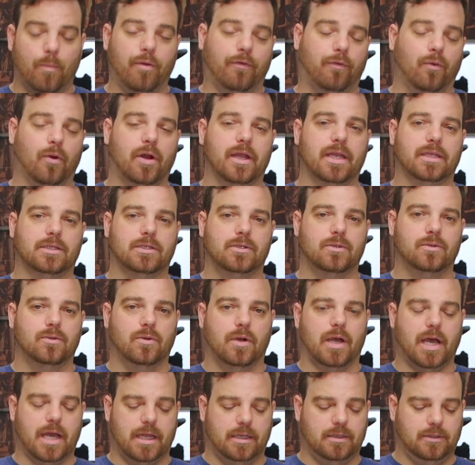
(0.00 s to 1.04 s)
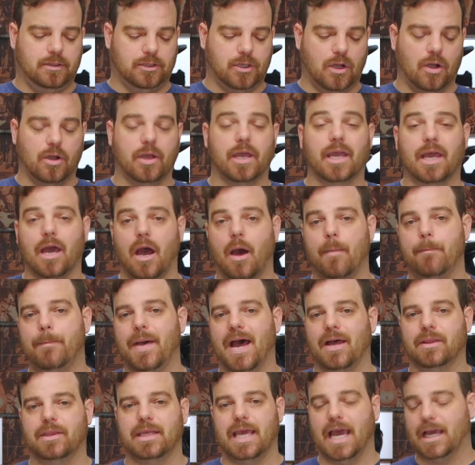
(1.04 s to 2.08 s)
Before I get to talking
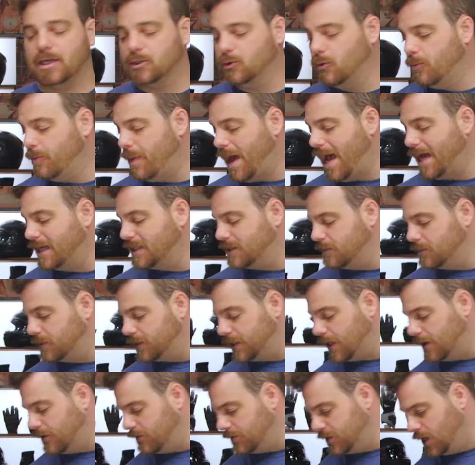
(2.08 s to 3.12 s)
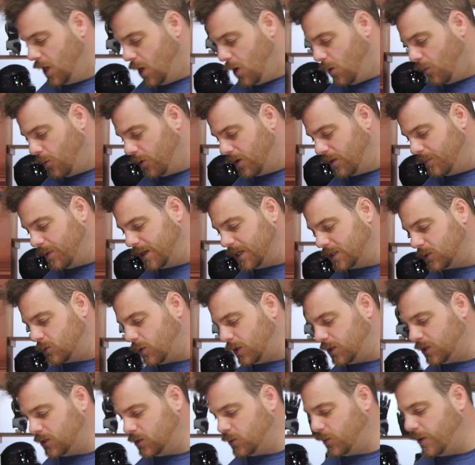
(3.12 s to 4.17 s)
about the actual bags themselves, one of the biggest
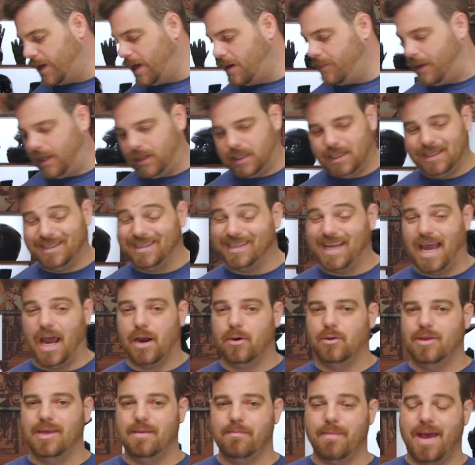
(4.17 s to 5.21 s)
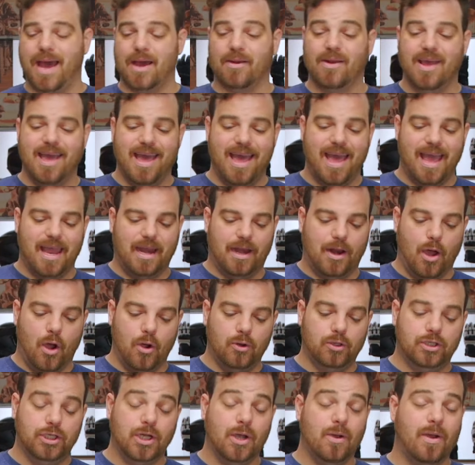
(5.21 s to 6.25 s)
questions we get about these is how do they mount? And
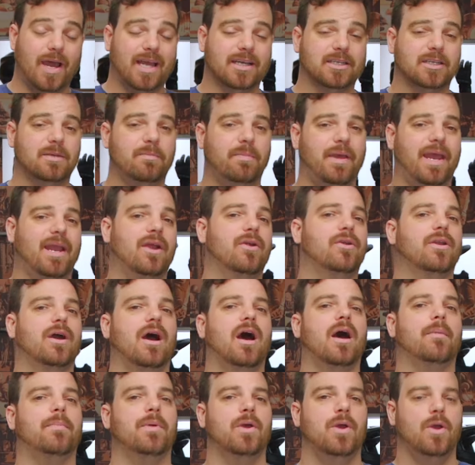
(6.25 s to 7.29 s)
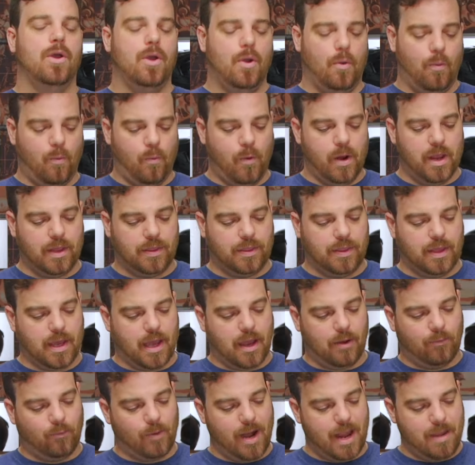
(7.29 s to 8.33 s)
OGIO actually paired up with
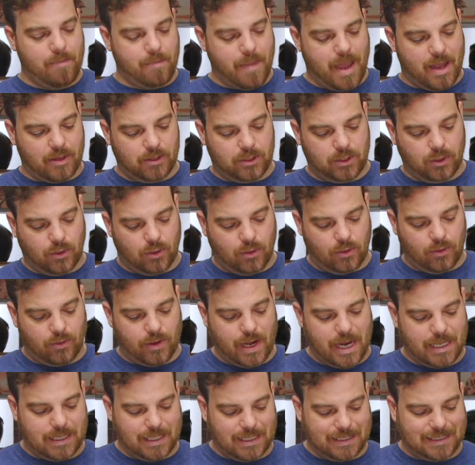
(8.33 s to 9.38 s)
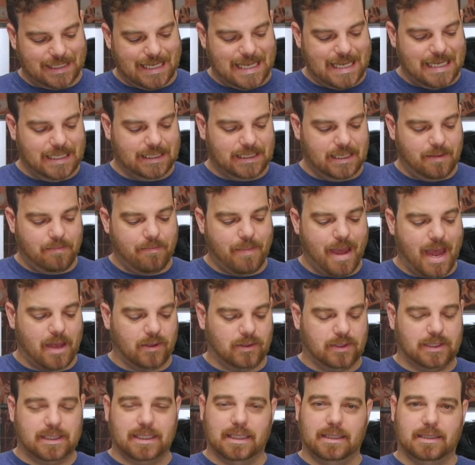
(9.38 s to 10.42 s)
RAM mount to create this easy
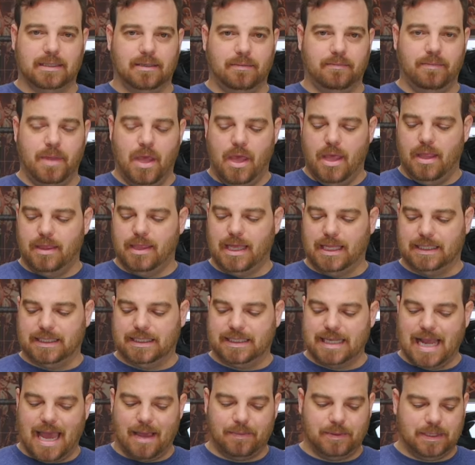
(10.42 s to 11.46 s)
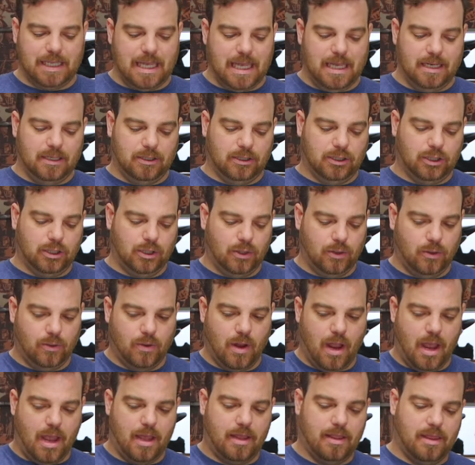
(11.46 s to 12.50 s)
mount system that snaps
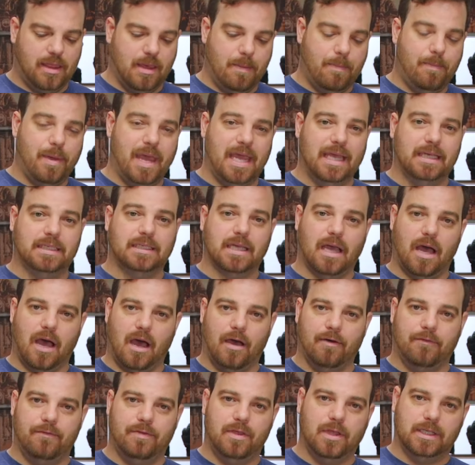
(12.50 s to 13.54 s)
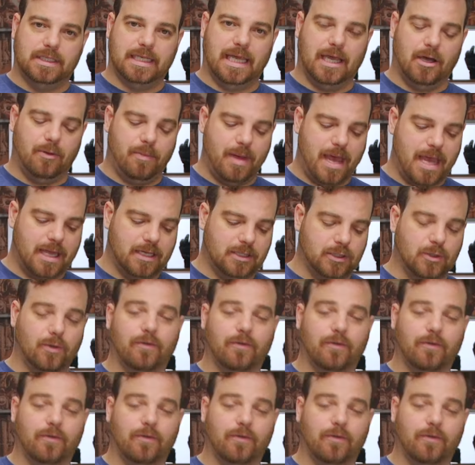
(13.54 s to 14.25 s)
into the base of the tail bag.